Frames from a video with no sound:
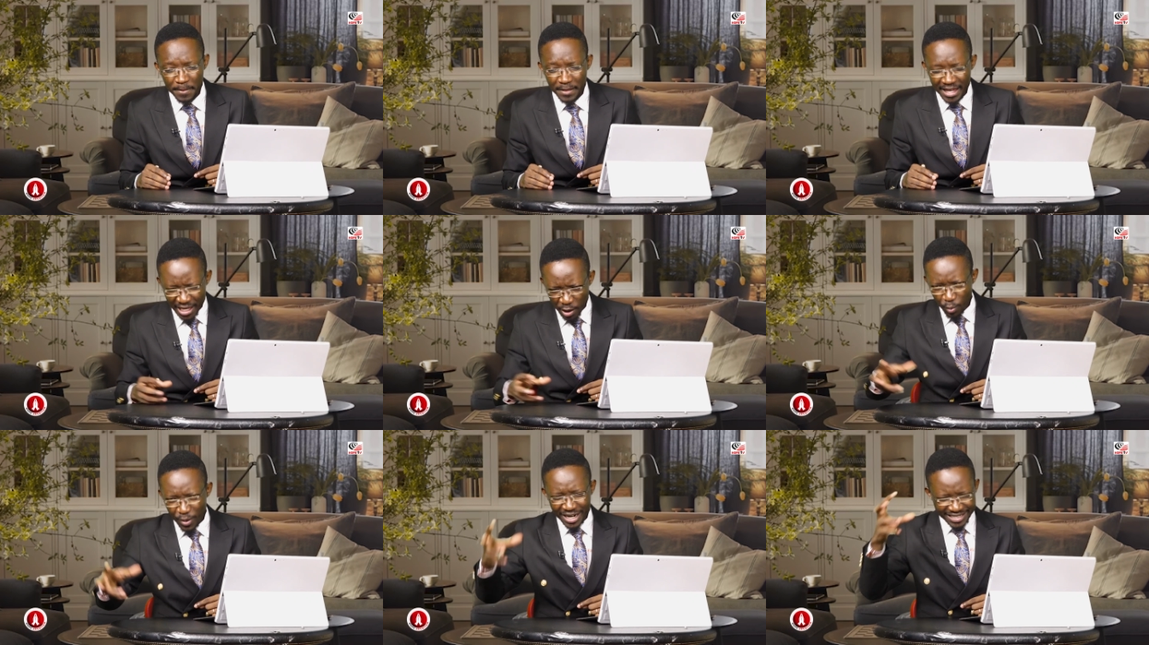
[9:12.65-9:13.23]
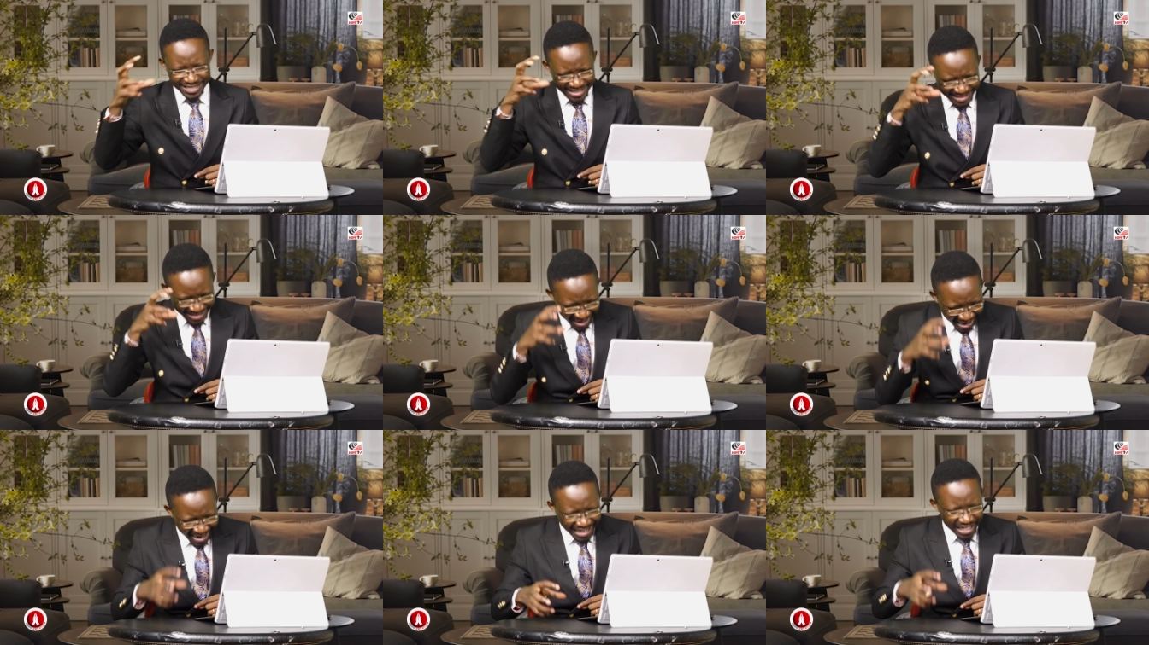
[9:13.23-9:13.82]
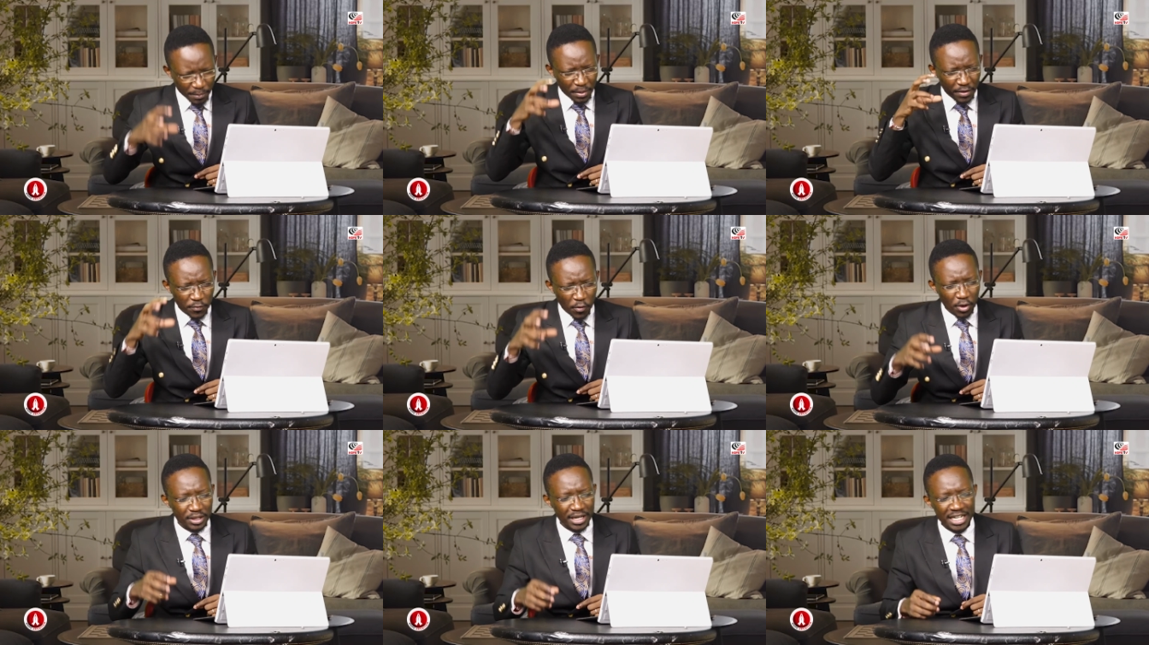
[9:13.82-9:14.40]
he will stand
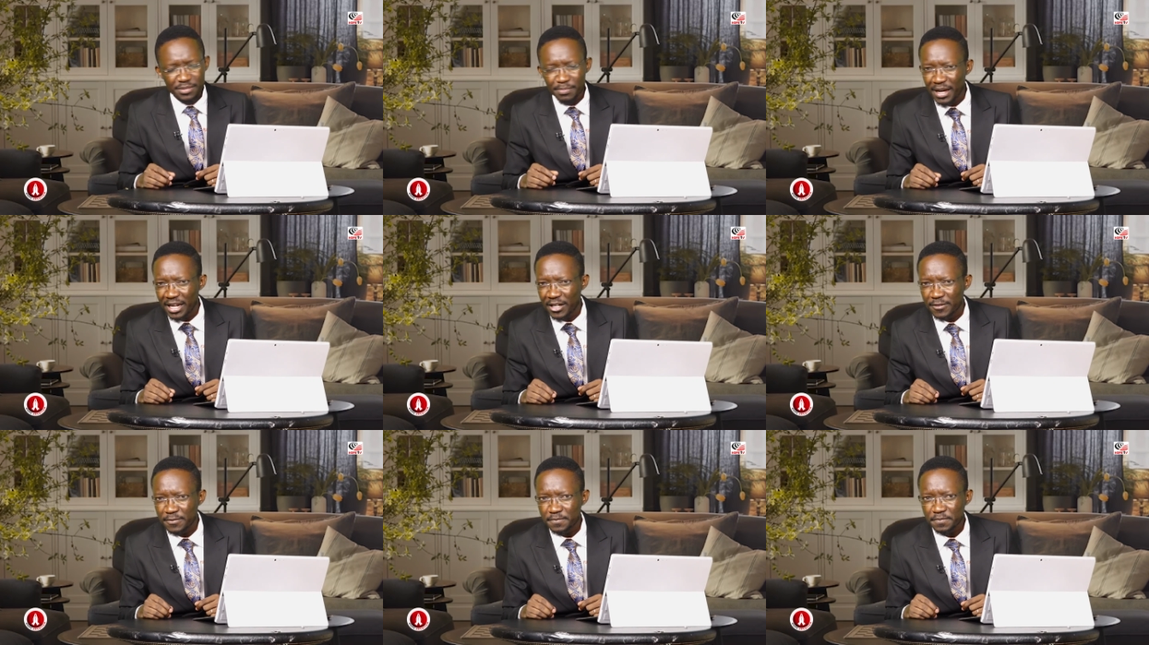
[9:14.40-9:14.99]
before great men.